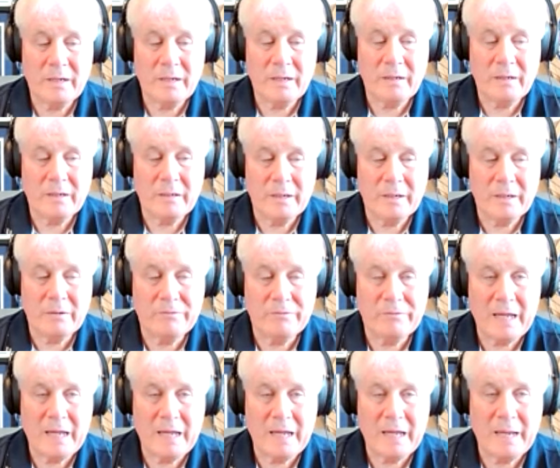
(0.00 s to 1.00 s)
gear down unless
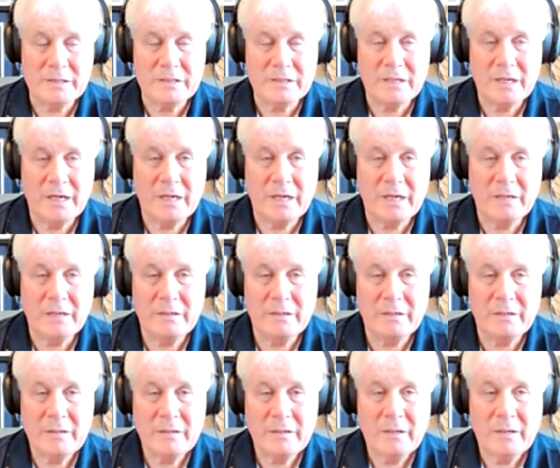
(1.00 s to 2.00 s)
over water.
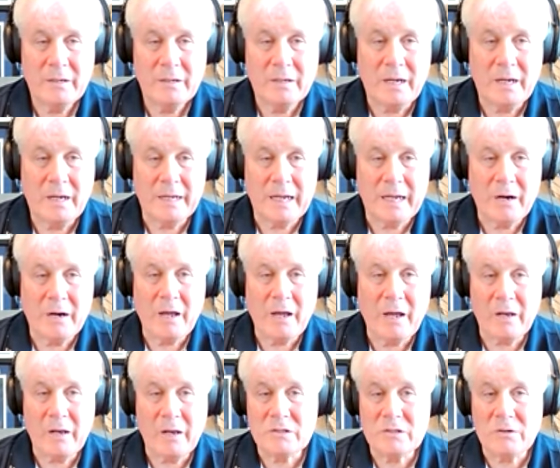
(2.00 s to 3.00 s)

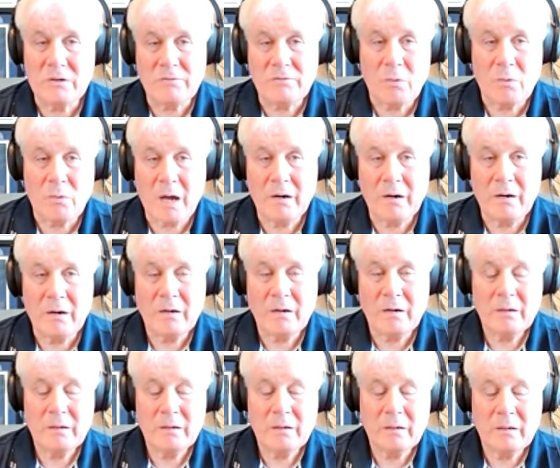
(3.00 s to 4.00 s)
If you're over water, you never
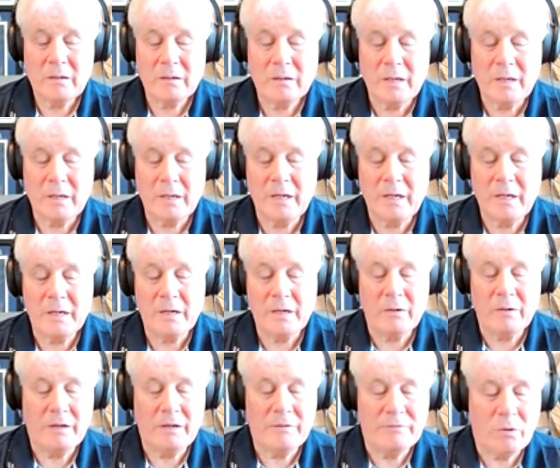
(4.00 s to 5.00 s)
put the gear down,
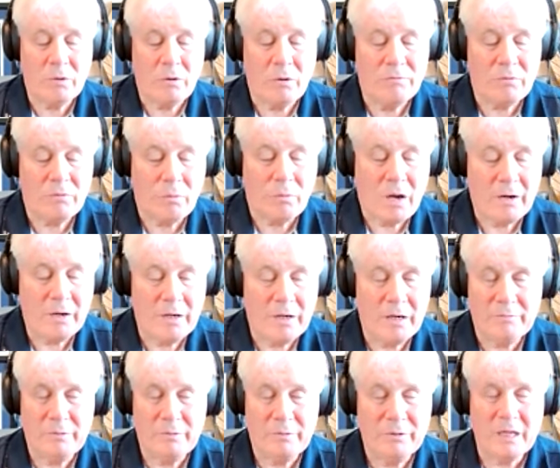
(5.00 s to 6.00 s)
because again,
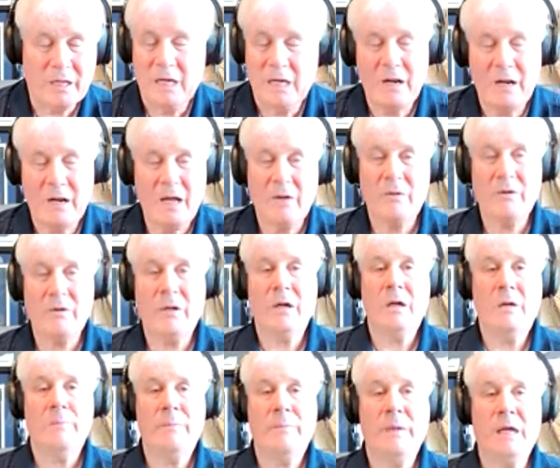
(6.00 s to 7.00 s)
as soon
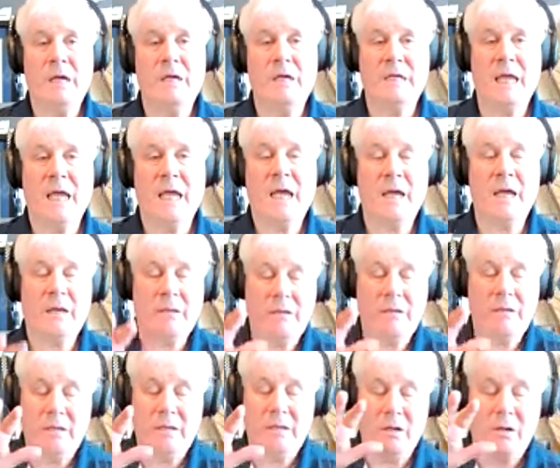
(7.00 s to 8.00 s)
as it hits the water, it
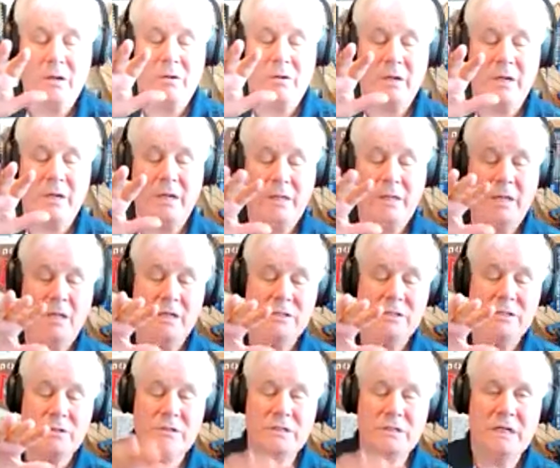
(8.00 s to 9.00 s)
causes the nose to slap
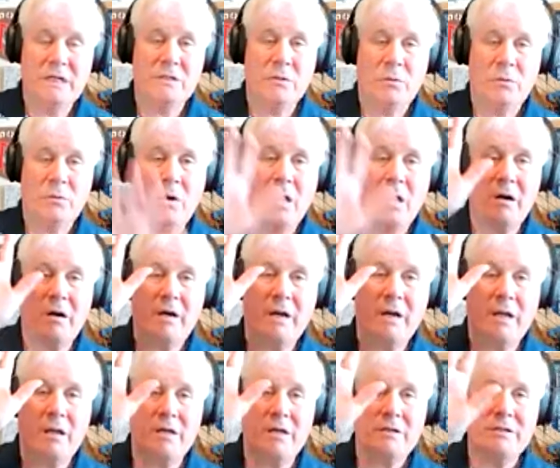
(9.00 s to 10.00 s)
down.
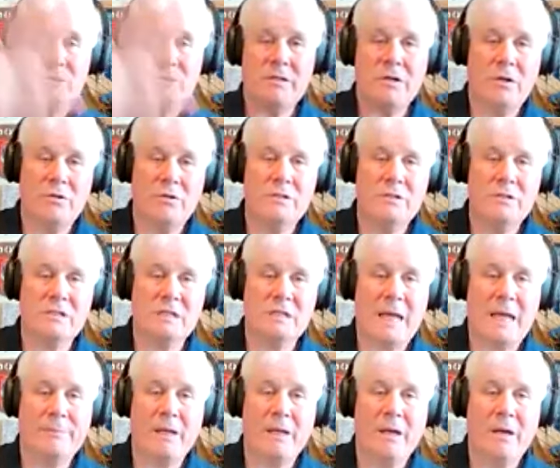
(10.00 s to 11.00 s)
And
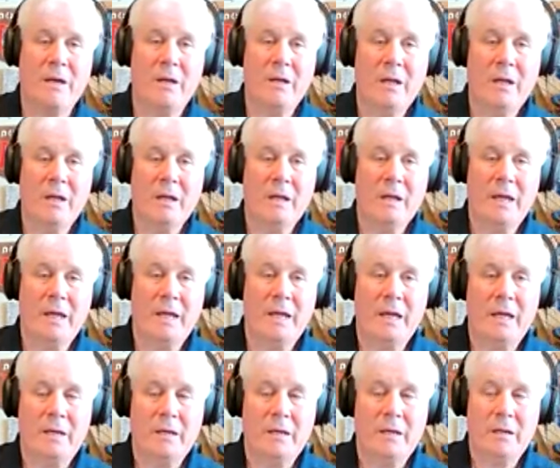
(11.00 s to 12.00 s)
I guess they
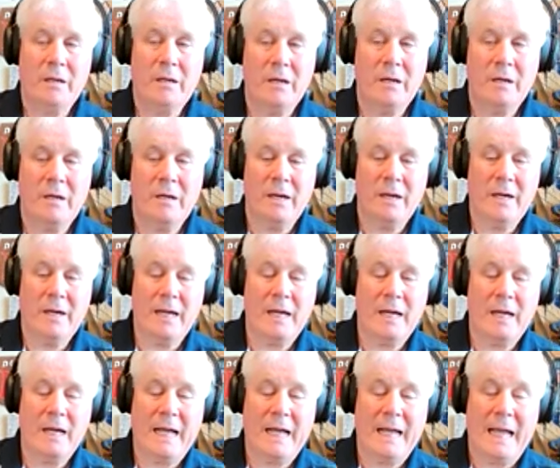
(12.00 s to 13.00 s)
had an accident where they
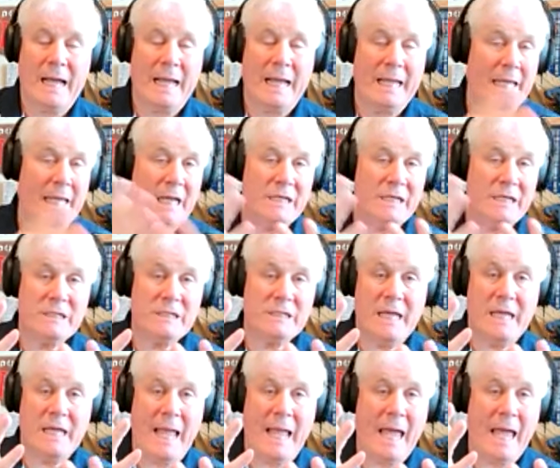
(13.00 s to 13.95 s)
did this, and